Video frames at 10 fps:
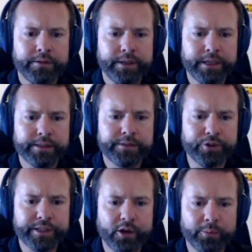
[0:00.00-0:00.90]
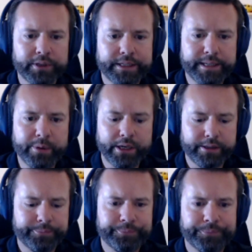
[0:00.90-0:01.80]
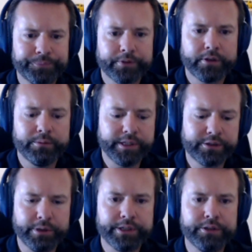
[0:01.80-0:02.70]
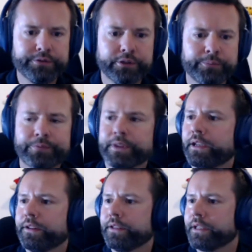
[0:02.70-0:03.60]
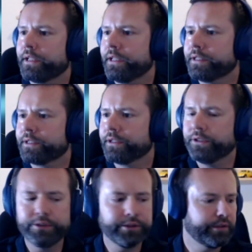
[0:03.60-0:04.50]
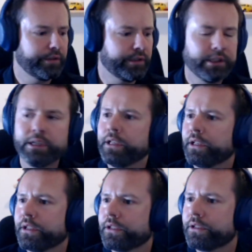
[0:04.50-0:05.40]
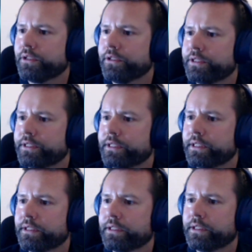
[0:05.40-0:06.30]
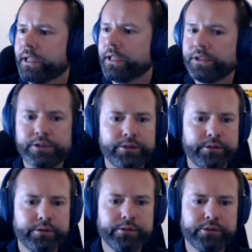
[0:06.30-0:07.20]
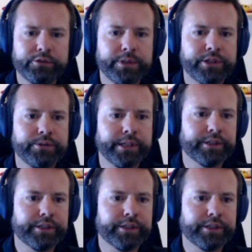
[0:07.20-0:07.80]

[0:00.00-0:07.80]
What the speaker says: There's, for example, debug, which is quite useful, and I think it's a good stage to switch to an